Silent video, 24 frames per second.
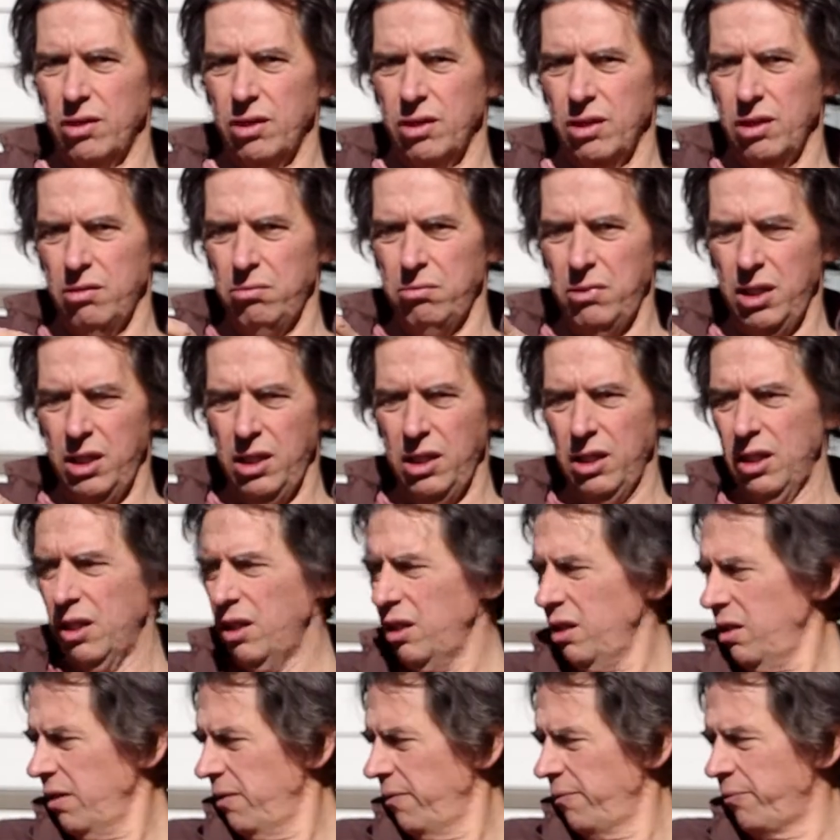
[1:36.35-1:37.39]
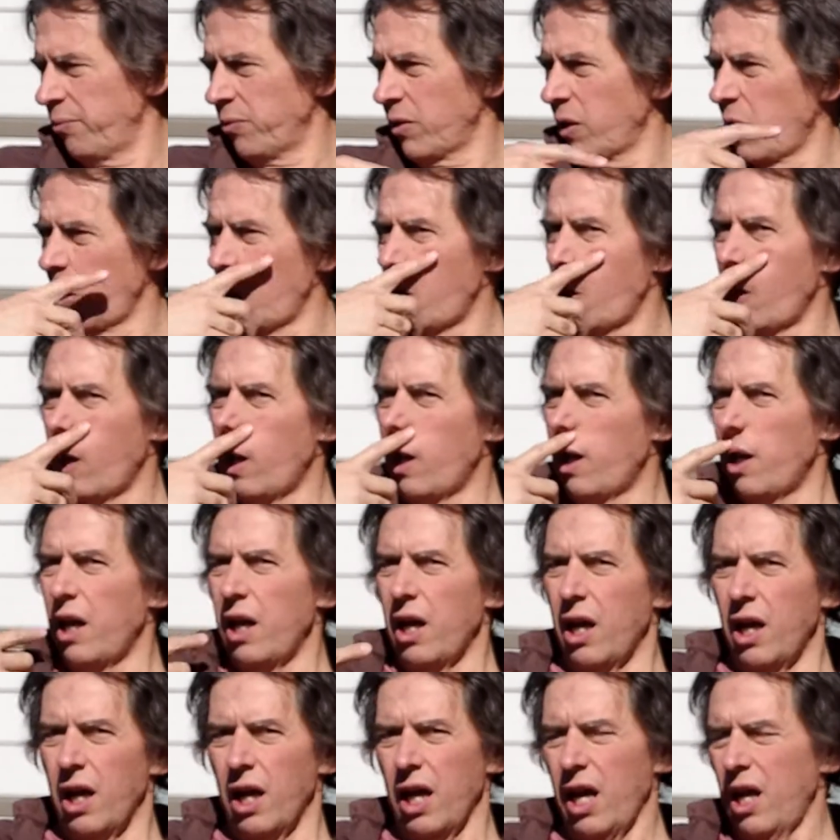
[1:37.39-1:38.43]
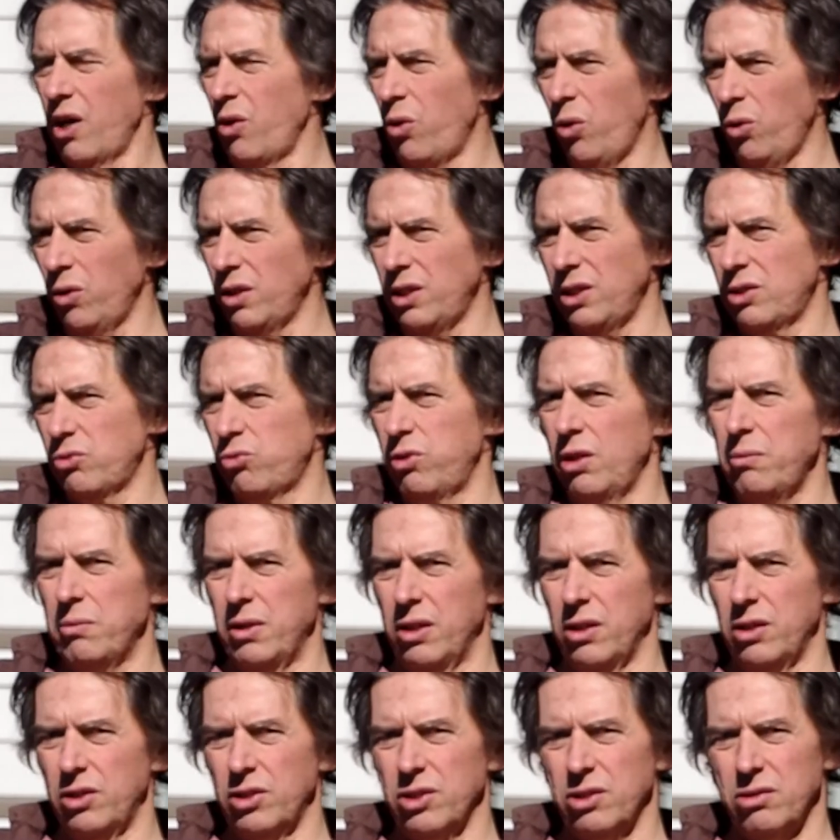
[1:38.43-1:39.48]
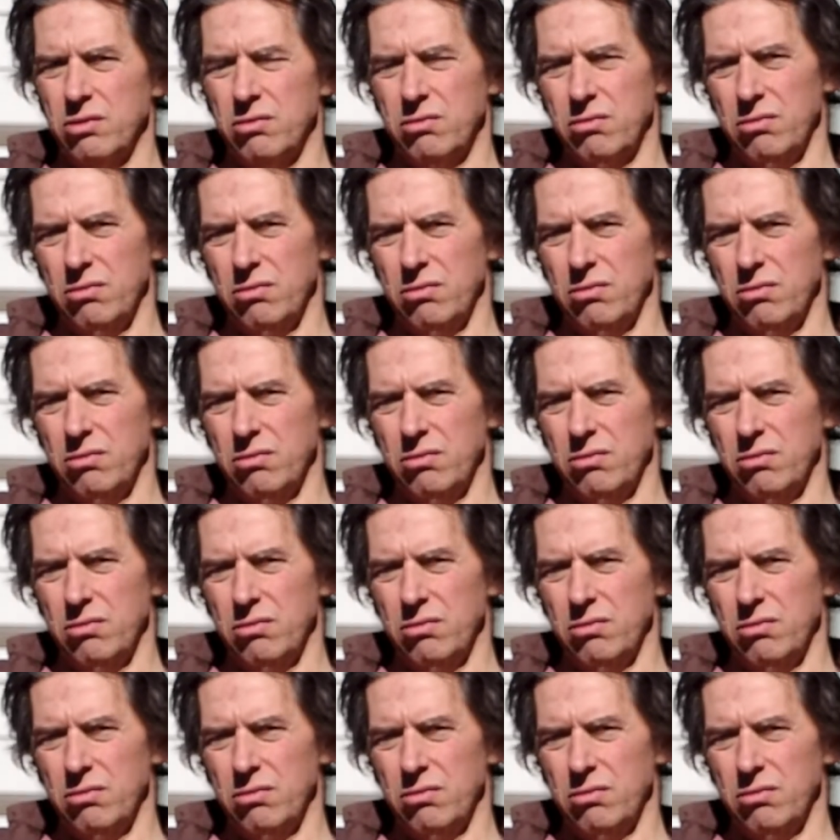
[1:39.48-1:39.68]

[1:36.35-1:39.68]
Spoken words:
the media, and all these women just,